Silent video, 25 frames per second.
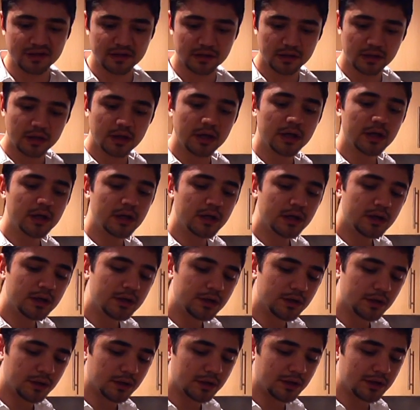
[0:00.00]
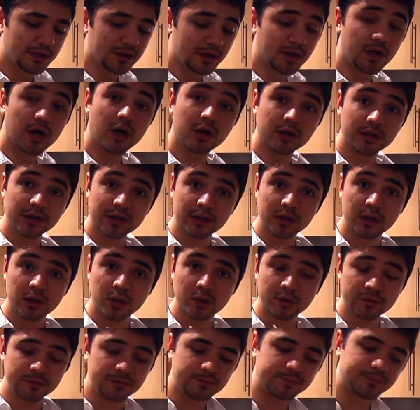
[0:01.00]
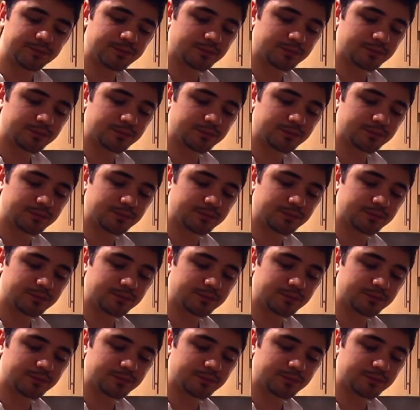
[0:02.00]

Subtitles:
it. You're going to need a garlic clove.